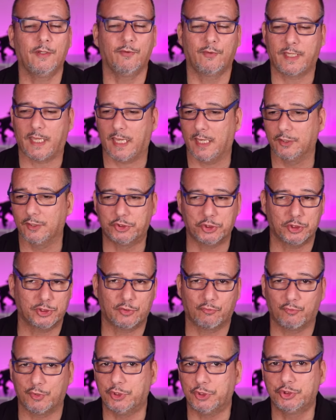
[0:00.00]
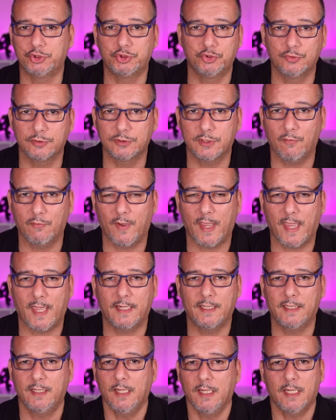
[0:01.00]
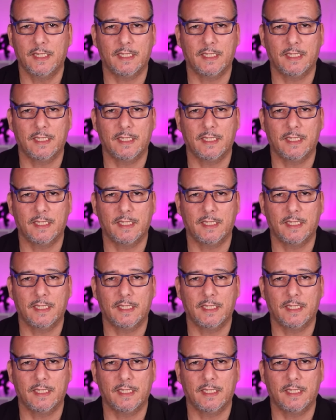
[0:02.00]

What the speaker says: You can't just reshoot the wedding.